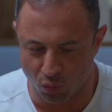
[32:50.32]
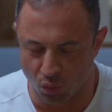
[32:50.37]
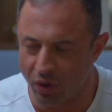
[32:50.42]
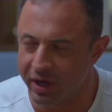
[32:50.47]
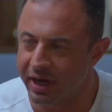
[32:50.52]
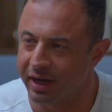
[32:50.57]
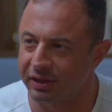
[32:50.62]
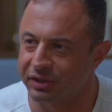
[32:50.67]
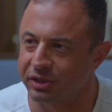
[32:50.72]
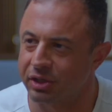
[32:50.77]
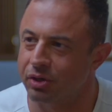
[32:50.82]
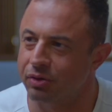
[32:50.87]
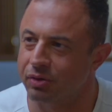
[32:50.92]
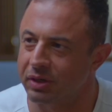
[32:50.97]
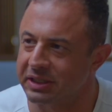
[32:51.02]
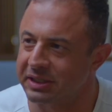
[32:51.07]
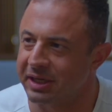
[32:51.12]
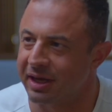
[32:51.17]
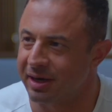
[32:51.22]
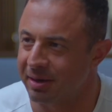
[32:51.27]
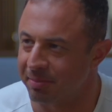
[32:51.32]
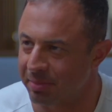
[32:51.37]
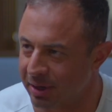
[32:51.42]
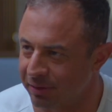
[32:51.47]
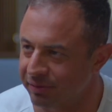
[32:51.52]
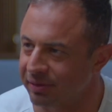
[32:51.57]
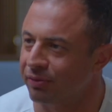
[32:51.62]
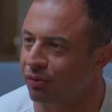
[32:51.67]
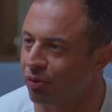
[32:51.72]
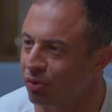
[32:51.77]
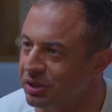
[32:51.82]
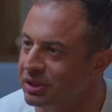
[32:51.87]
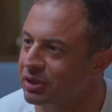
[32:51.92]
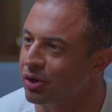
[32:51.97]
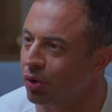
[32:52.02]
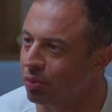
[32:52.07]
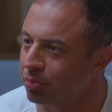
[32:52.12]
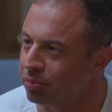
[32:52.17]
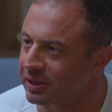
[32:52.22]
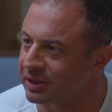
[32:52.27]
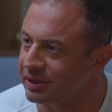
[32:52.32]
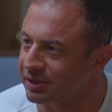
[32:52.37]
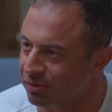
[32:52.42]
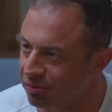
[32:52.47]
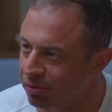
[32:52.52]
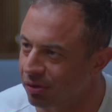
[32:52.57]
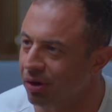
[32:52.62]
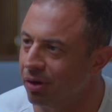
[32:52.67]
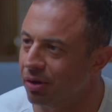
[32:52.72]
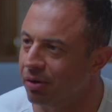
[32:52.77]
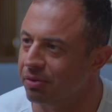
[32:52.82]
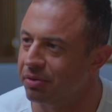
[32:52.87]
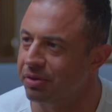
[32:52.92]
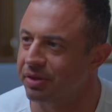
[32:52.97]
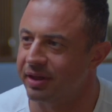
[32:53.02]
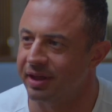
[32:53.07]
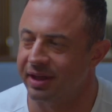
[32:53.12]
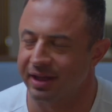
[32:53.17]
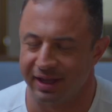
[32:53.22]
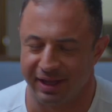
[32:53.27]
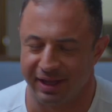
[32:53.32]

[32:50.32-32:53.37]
What else are you excited about? Of course, Scopely's growth,